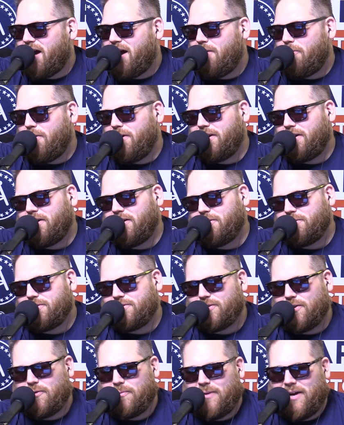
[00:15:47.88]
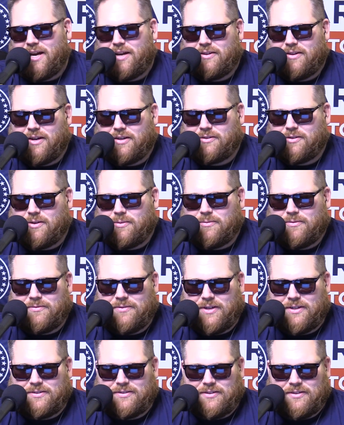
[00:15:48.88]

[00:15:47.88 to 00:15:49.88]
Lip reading: I want to go so bad to Oktoberfest.